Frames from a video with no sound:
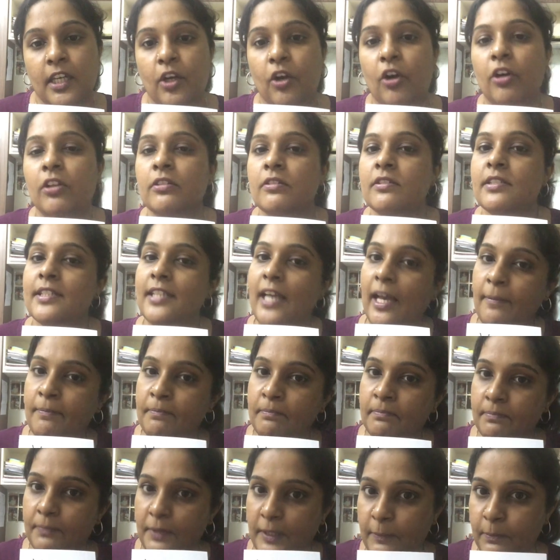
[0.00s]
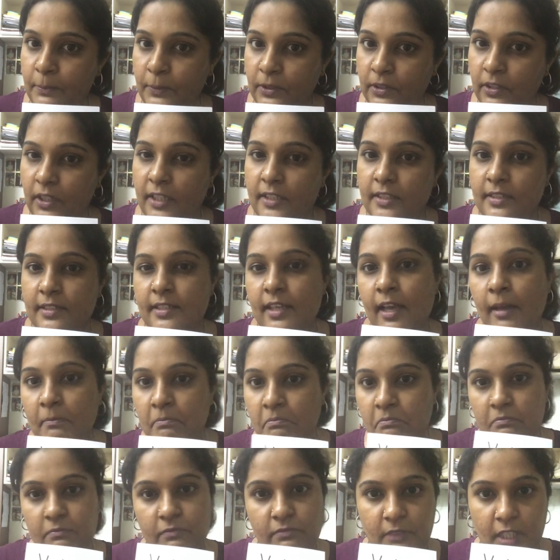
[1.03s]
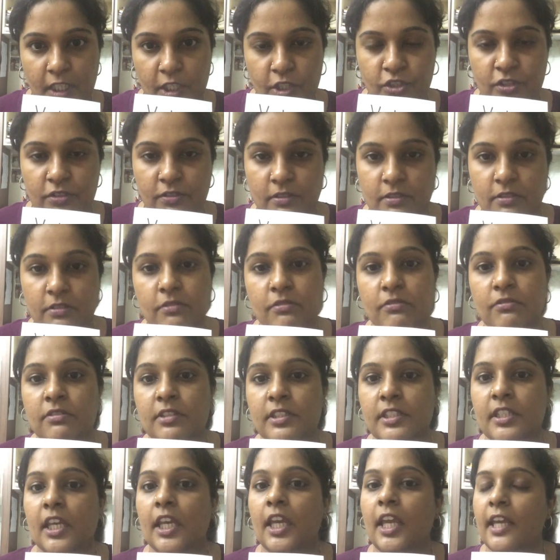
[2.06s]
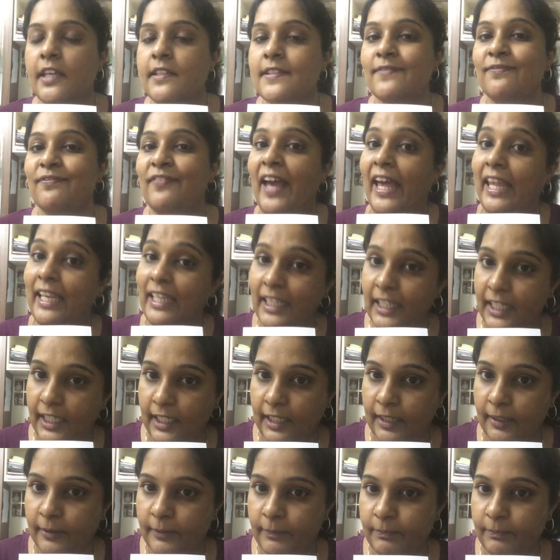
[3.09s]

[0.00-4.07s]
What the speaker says: although some people and some nations do say as valet.